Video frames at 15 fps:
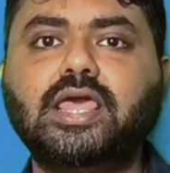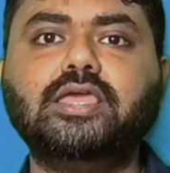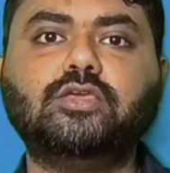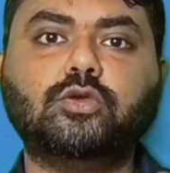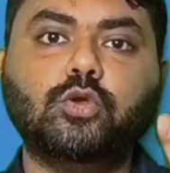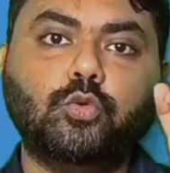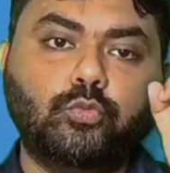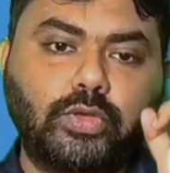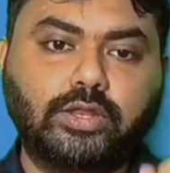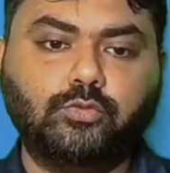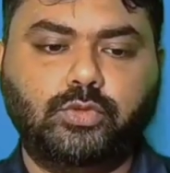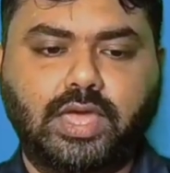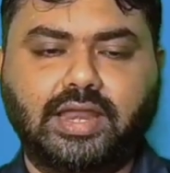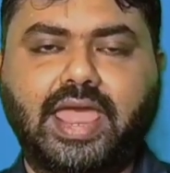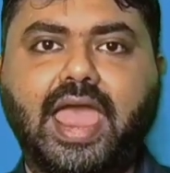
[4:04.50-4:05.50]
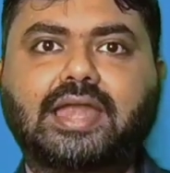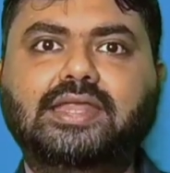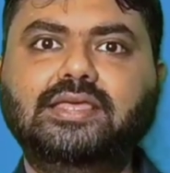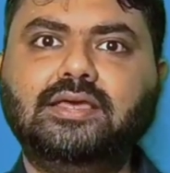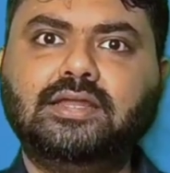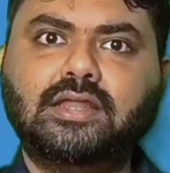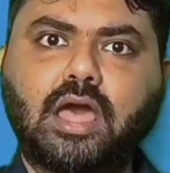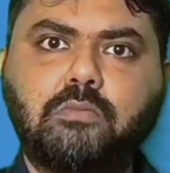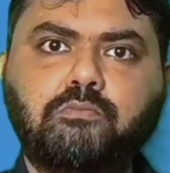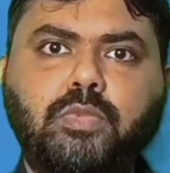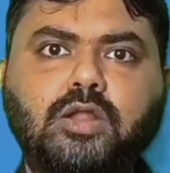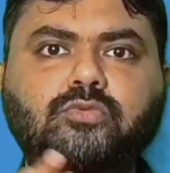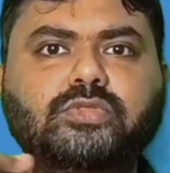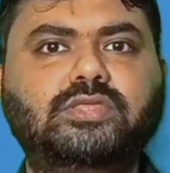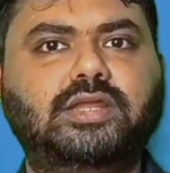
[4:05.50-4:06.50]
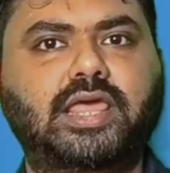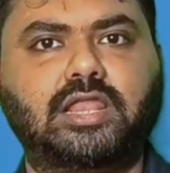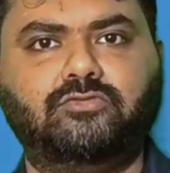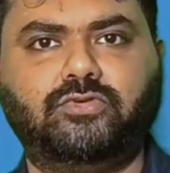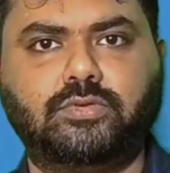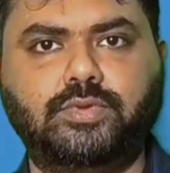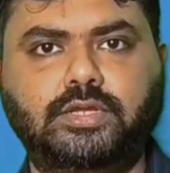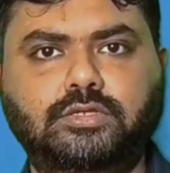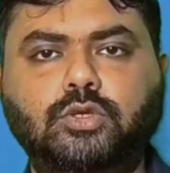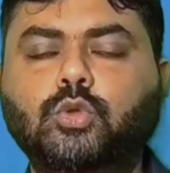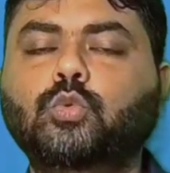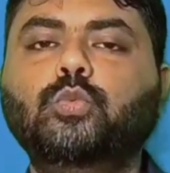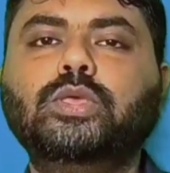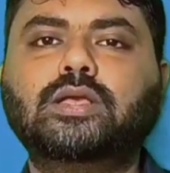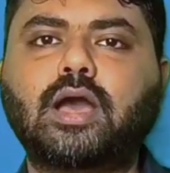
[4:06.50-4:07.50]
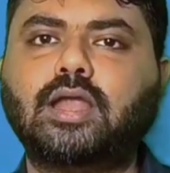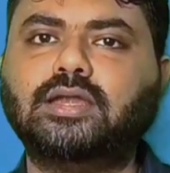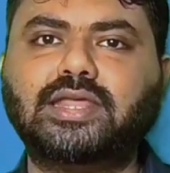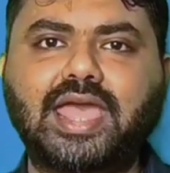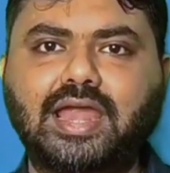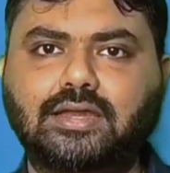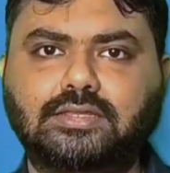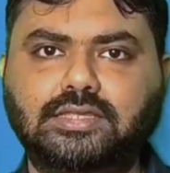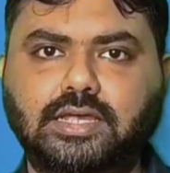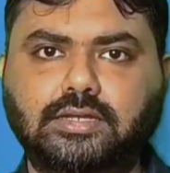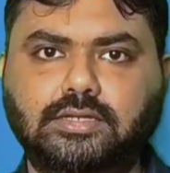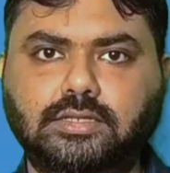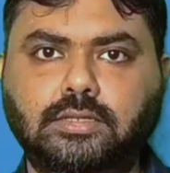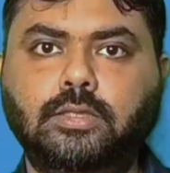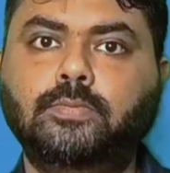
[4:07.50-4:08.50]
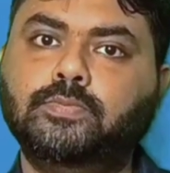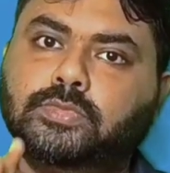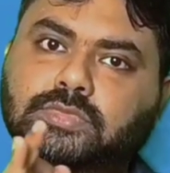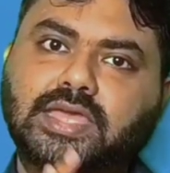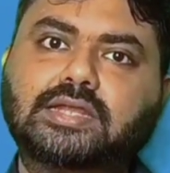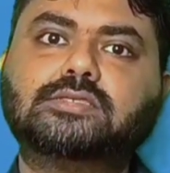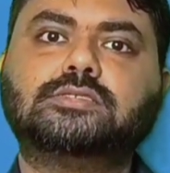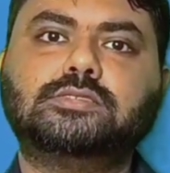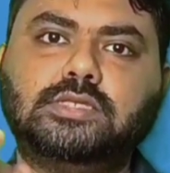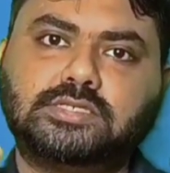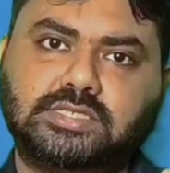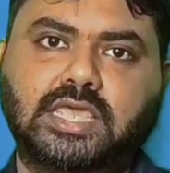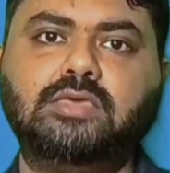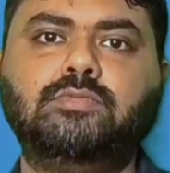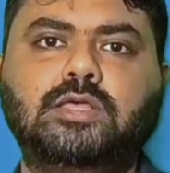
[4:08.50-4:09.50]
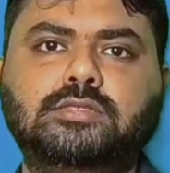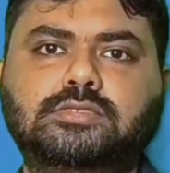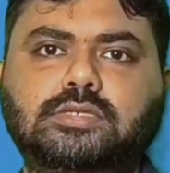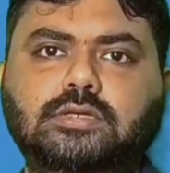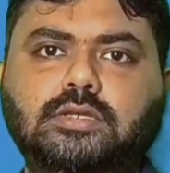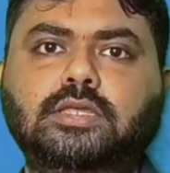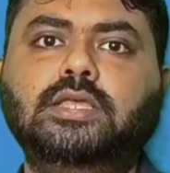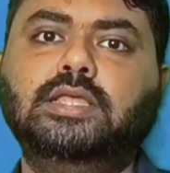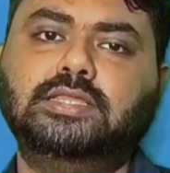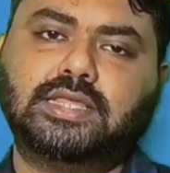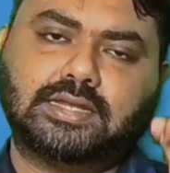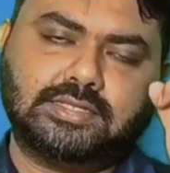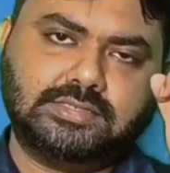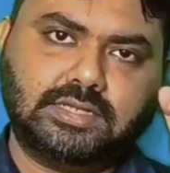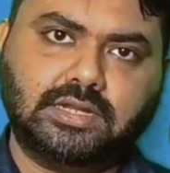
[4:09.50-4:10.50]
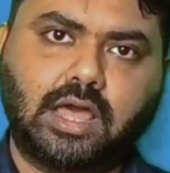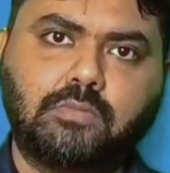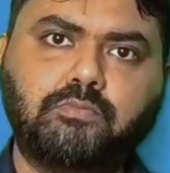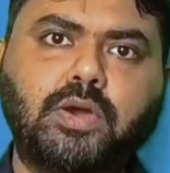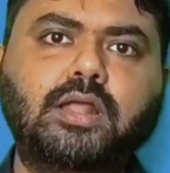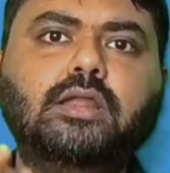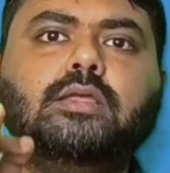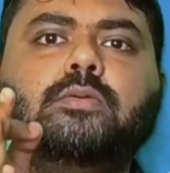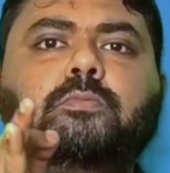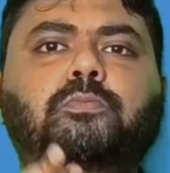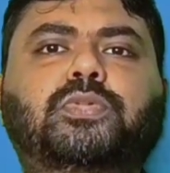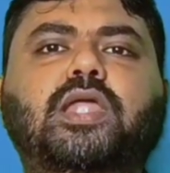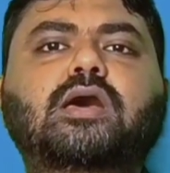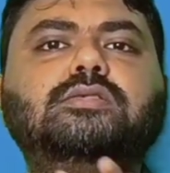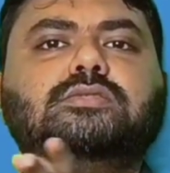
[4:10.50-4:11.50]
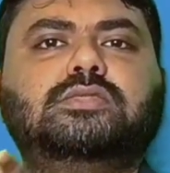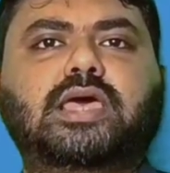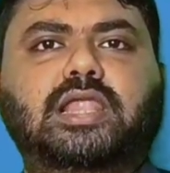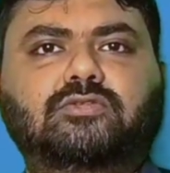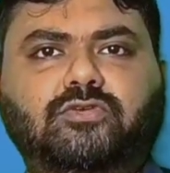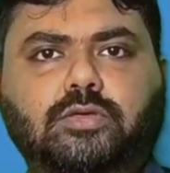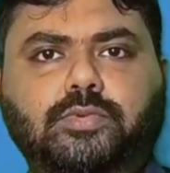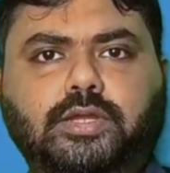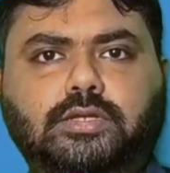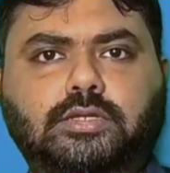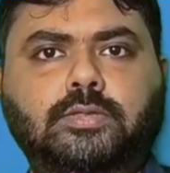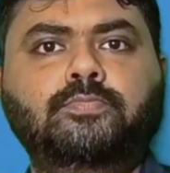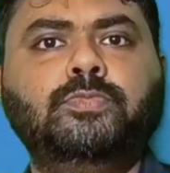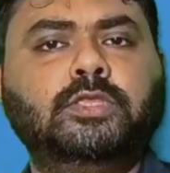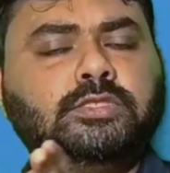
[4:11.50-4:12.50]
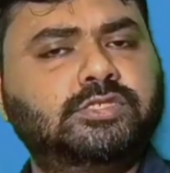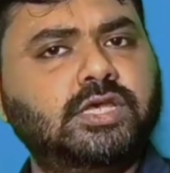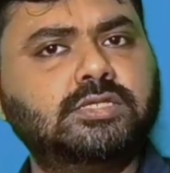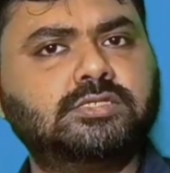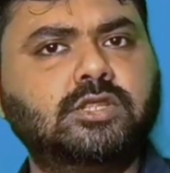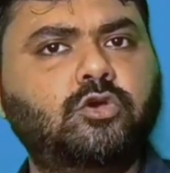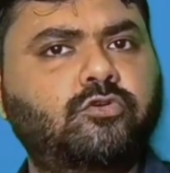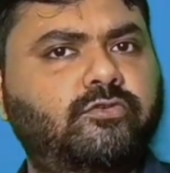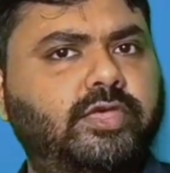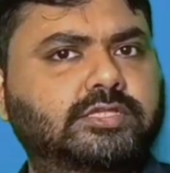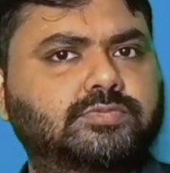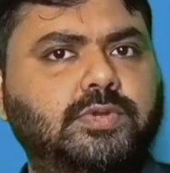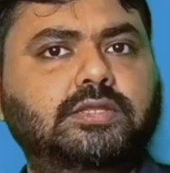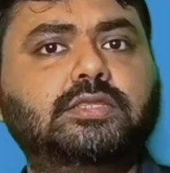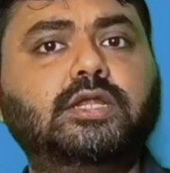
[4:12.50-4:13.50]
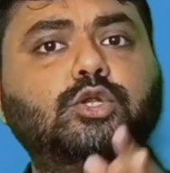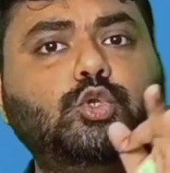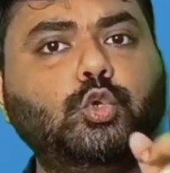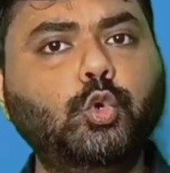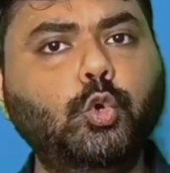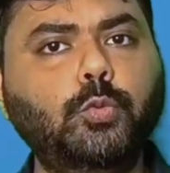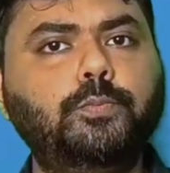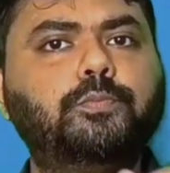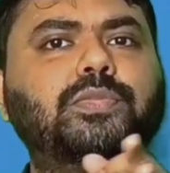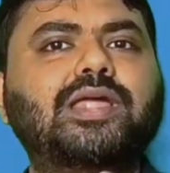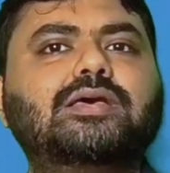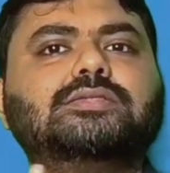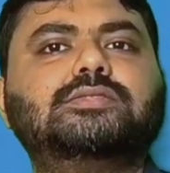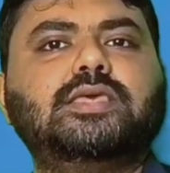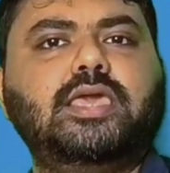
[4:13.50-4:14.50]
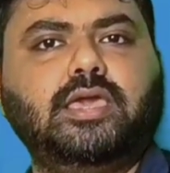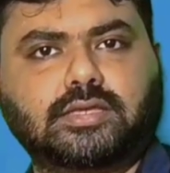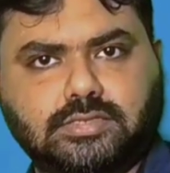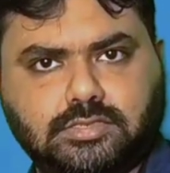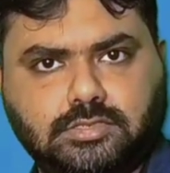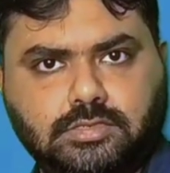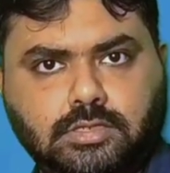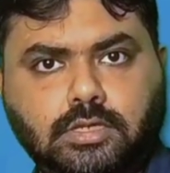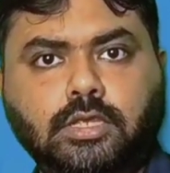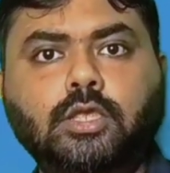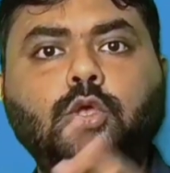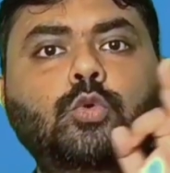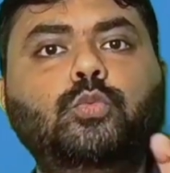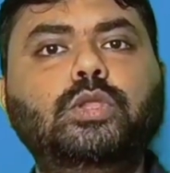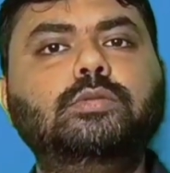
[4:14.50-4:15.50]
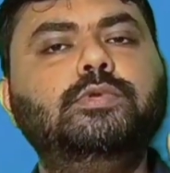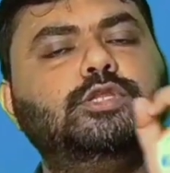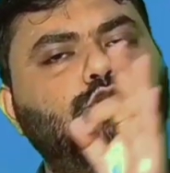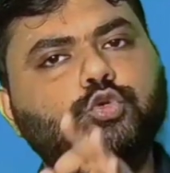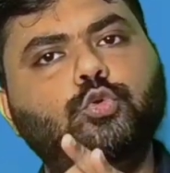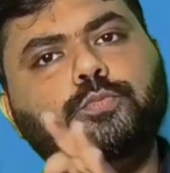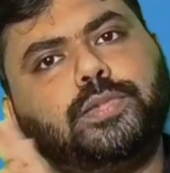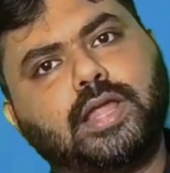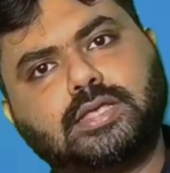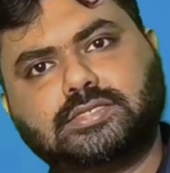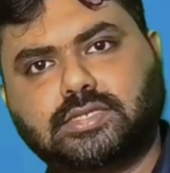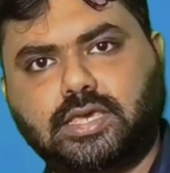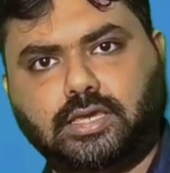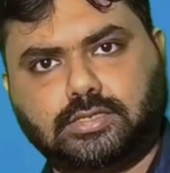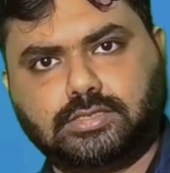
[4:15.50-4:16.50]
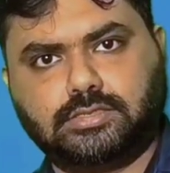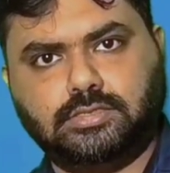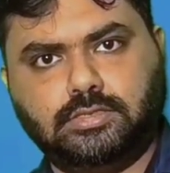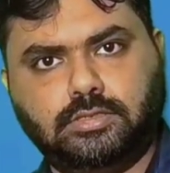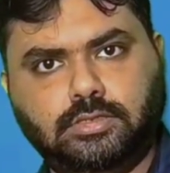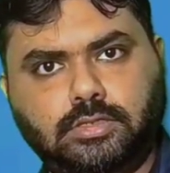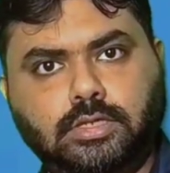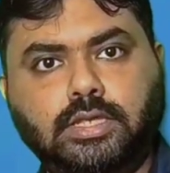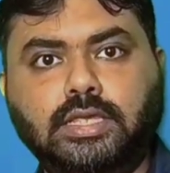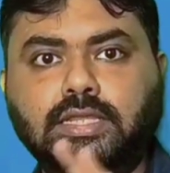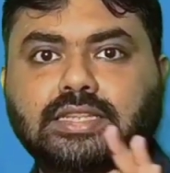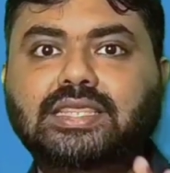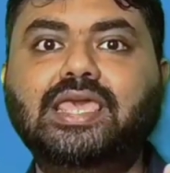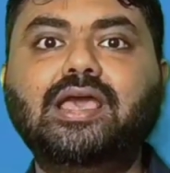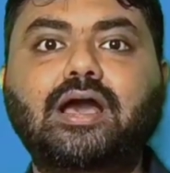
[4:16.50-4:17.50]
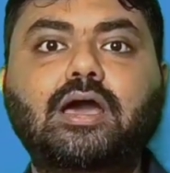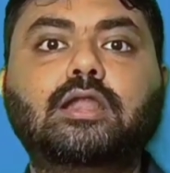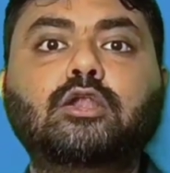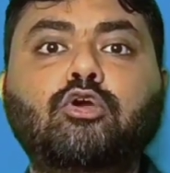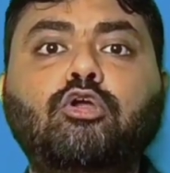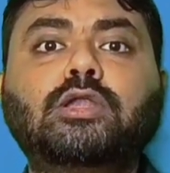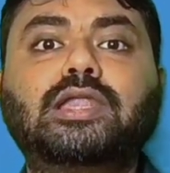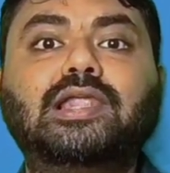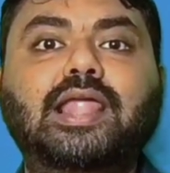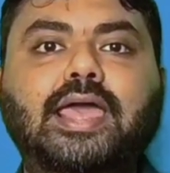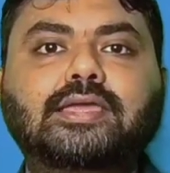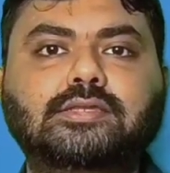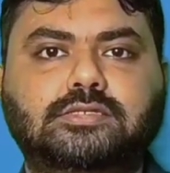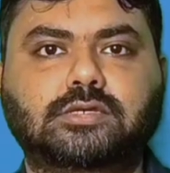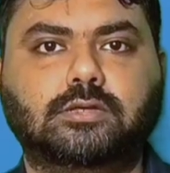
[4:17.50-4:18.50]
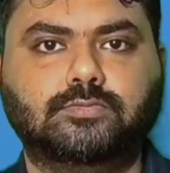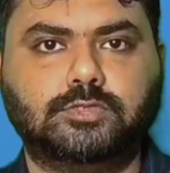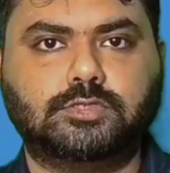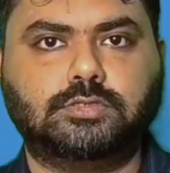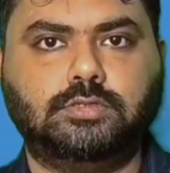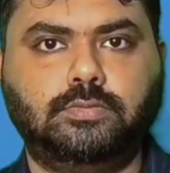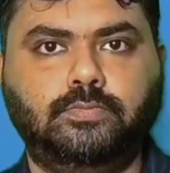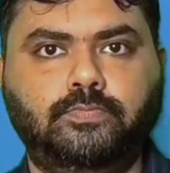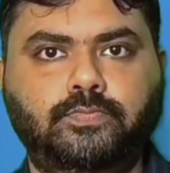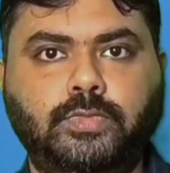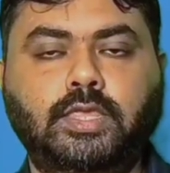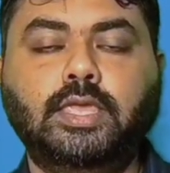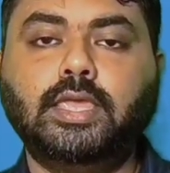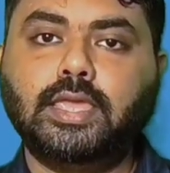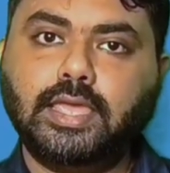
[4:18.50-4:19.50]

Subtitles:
Just like when we are adding a number with an alphabet, we can't add that. That's the same answer. That is the number plus the alphabet. Just now we have explained that 2 plus x will be 2 plus x. They are not like terms.